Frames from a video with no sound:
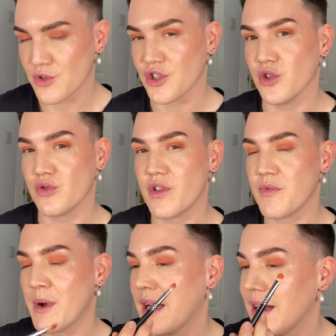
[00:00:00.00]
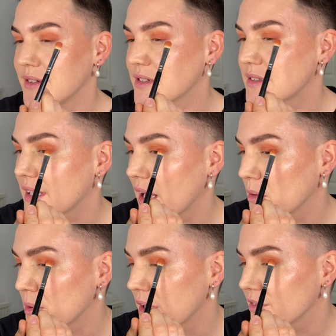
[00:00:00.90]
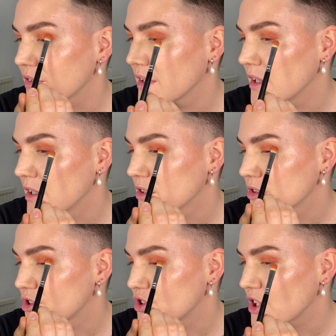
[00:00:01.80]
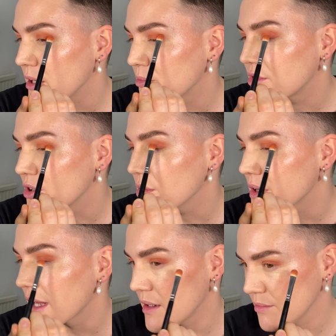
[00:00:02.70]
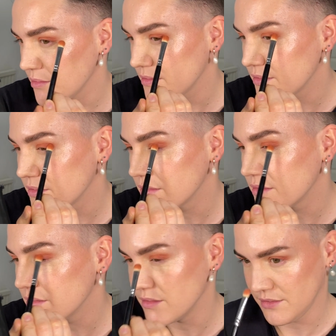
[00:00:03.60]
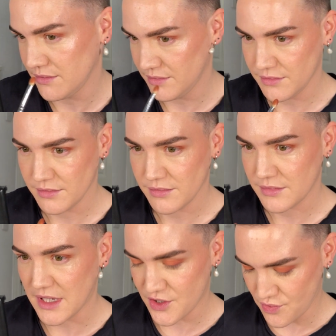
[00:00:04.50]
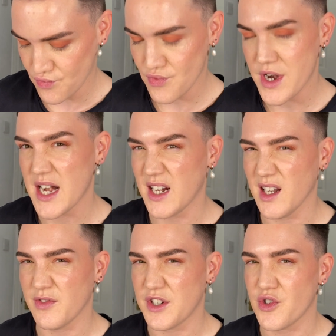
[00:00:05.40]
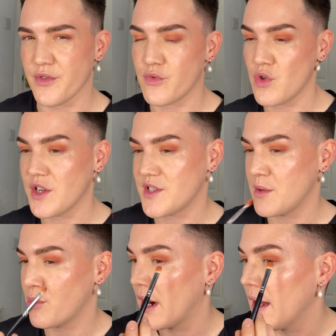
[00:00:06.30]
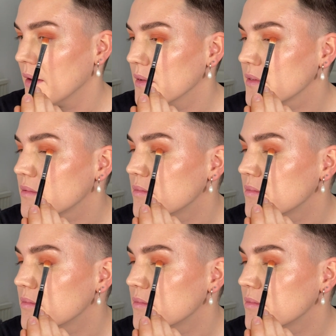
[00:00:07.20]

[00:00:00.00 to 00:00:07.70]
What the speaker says: corner of my eye just to help give shape to them. That's a really lovely sort of rusty brown.